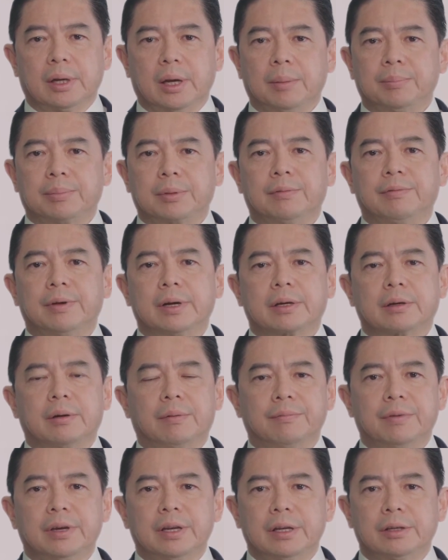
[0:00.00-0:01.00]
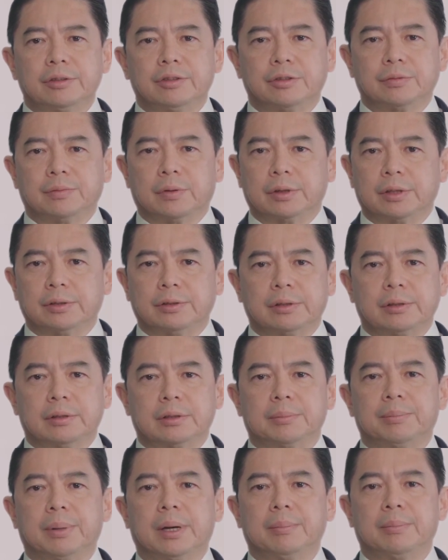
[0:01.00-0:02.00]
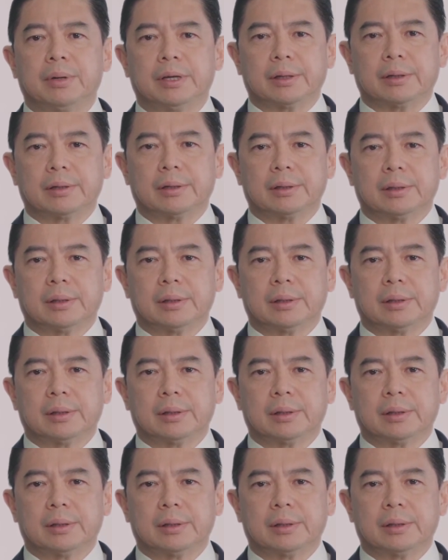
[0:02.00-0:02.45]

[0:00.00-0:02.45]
and provide convenience for the general public